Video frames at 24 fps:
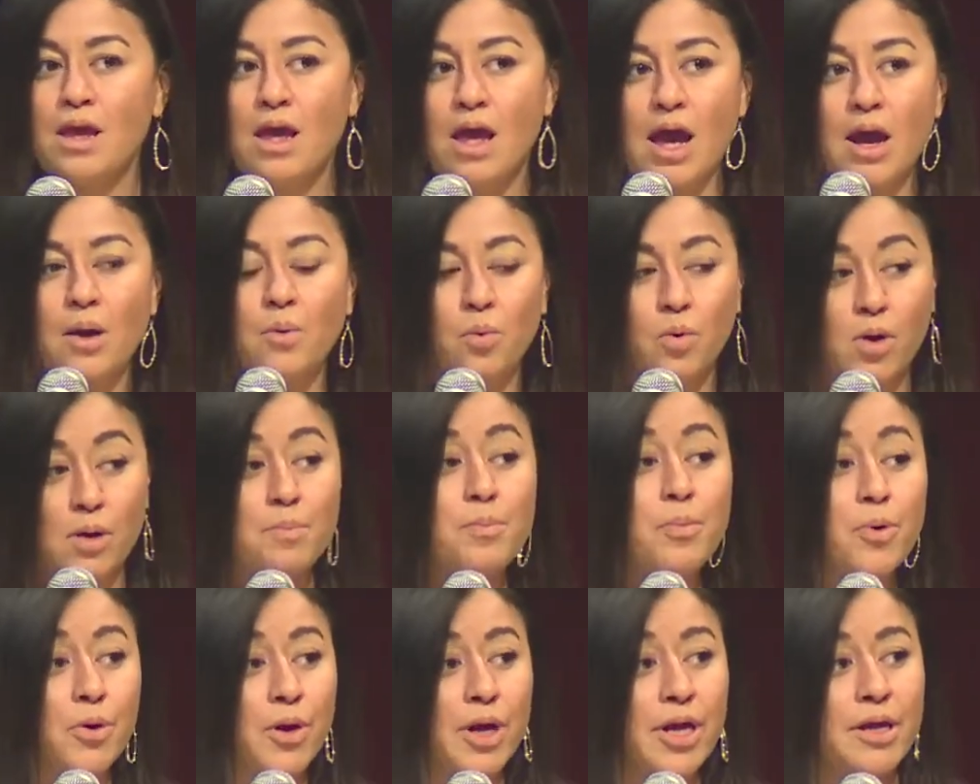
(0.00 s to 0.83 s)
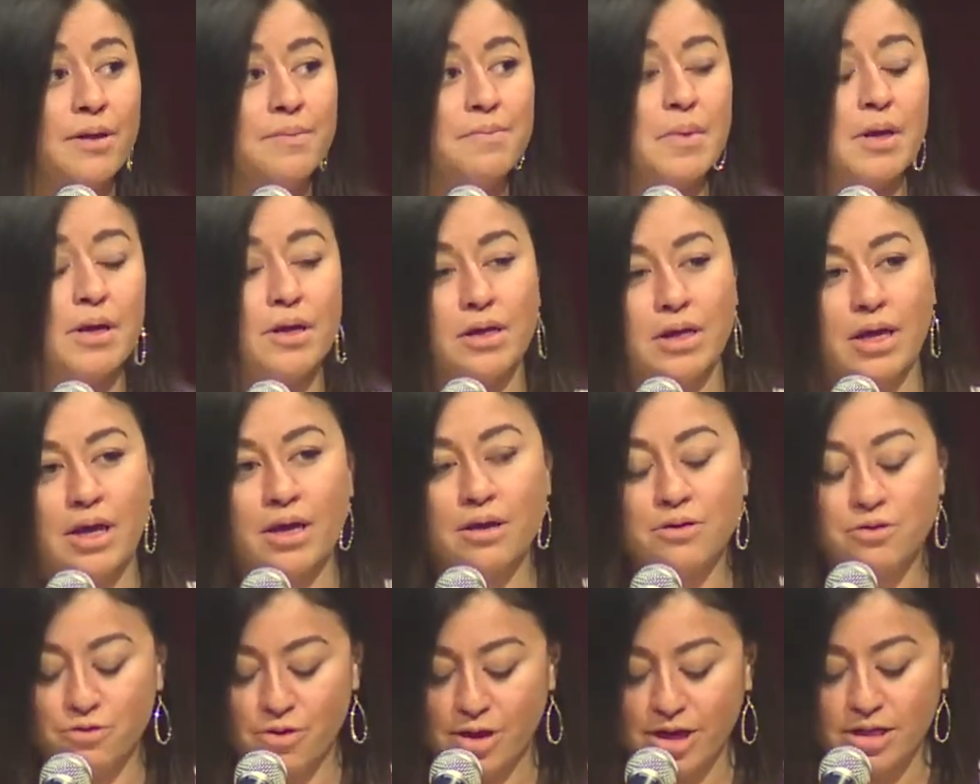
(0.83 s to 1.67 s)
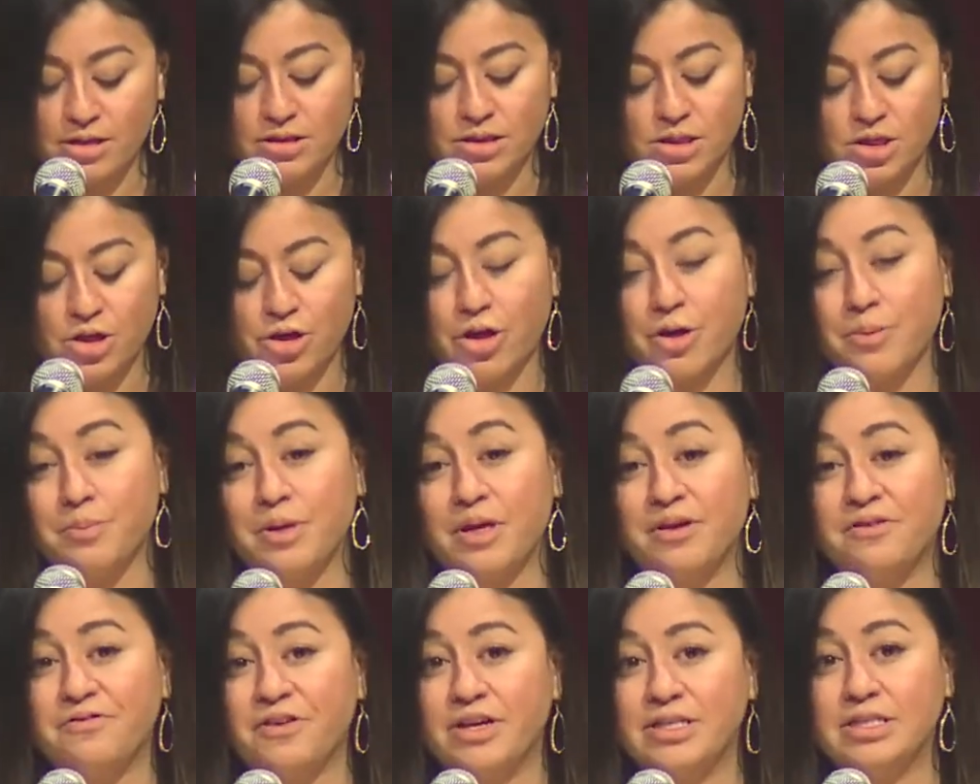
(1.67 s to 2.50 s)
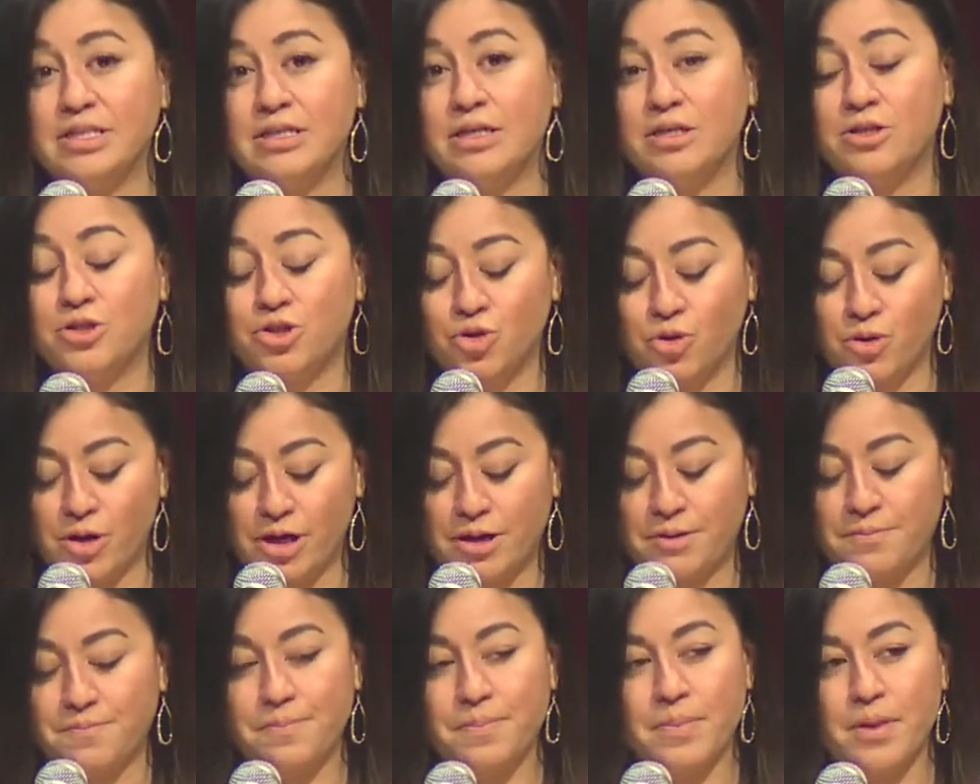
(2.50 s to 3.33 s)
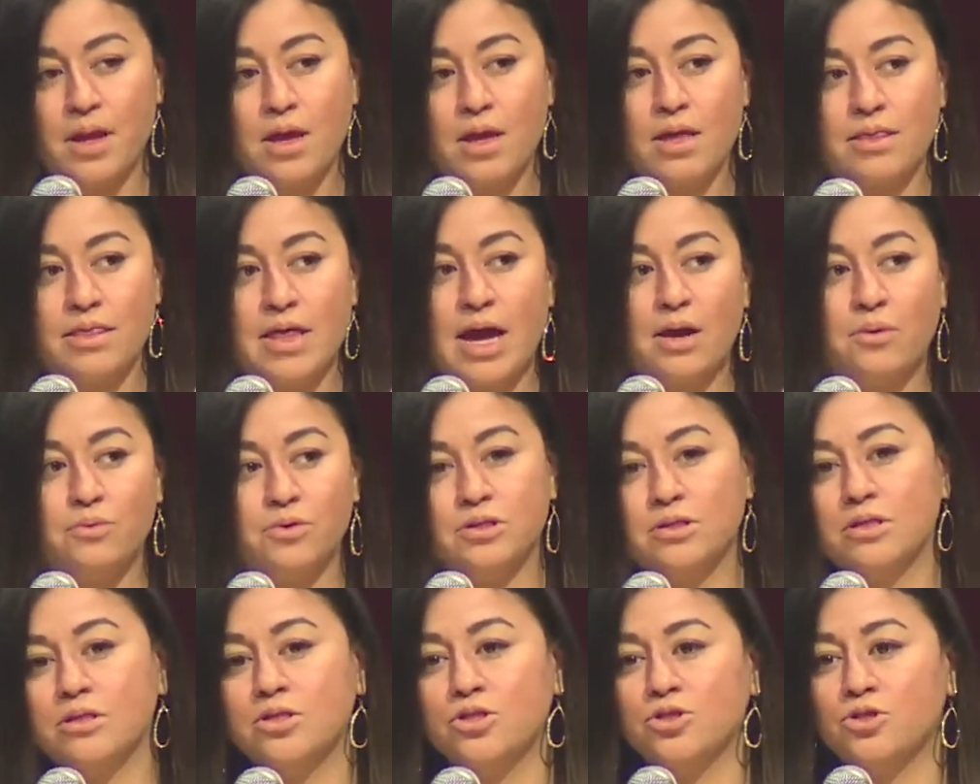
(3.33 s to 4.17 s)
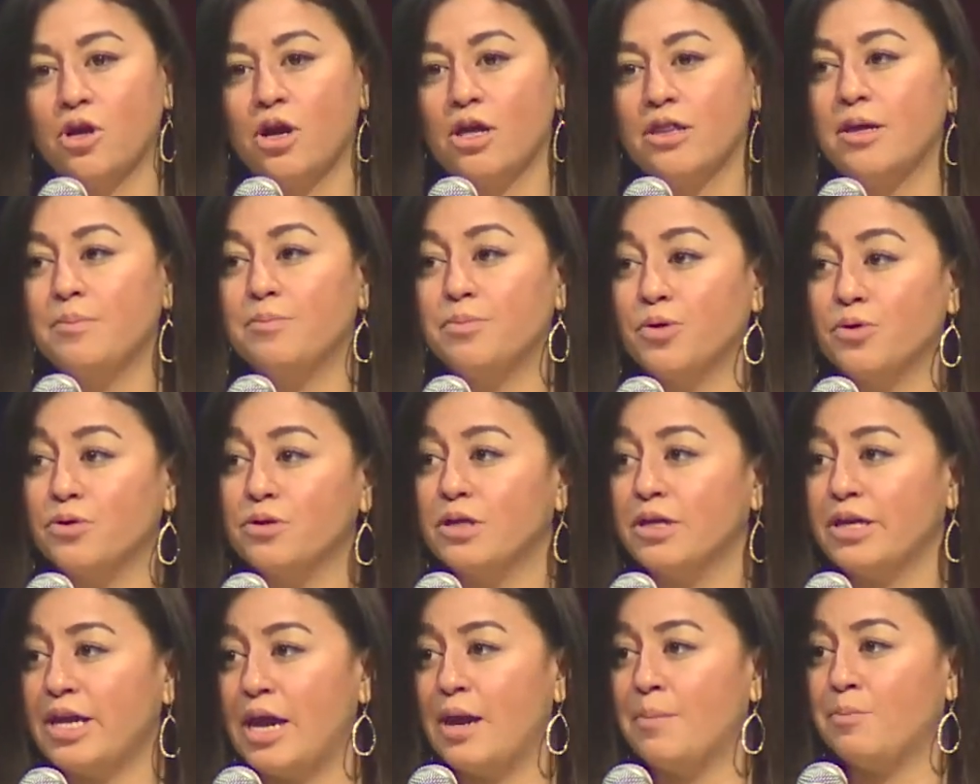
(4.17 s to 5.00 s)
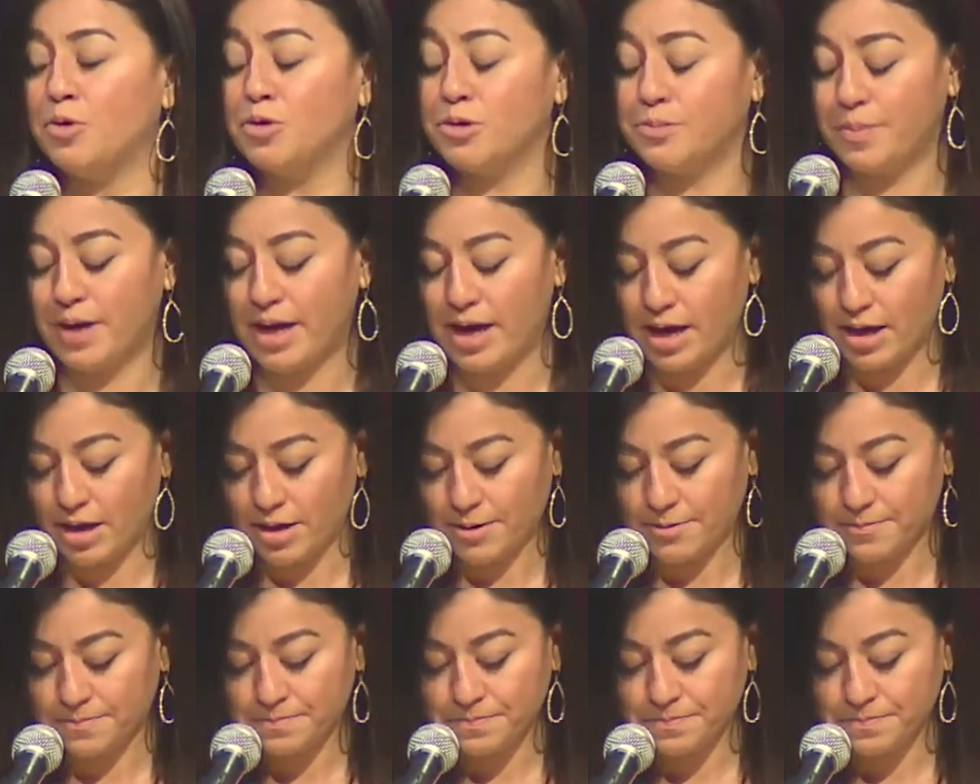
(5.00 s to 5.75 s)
At one point, a gang threatened to hurt me if I didn't join. That was the straw that broke the camel's back.